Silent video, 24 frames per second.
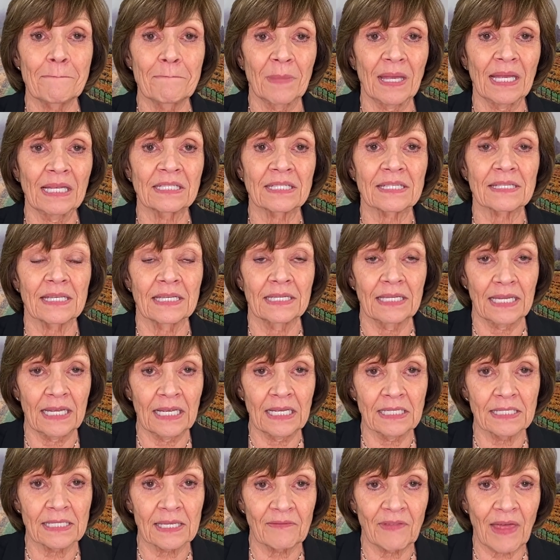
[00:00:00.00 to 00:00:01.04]
meets the
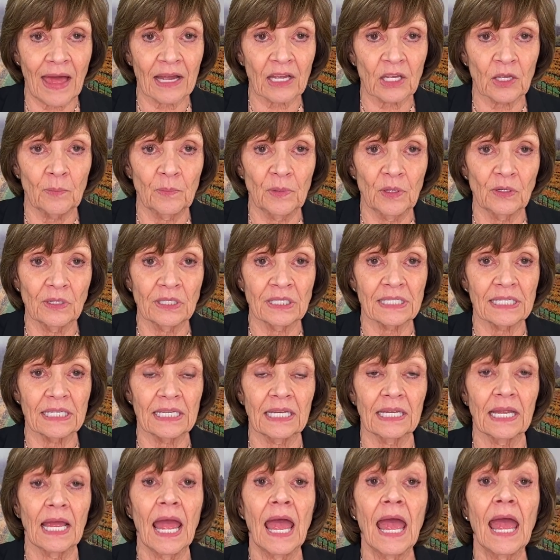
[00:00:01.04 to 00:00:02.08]
needs of that
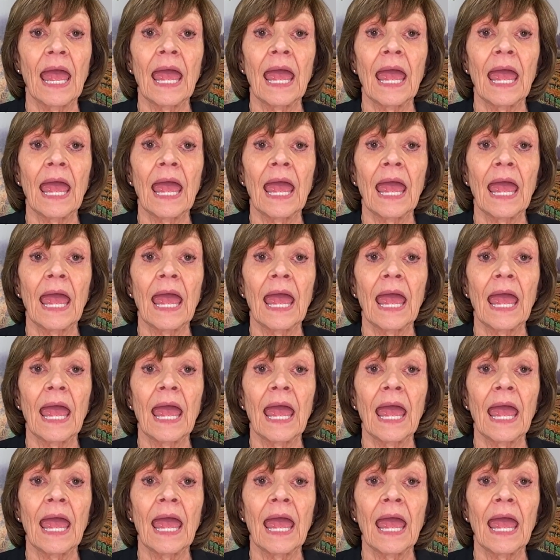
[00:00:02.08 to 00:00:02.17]
community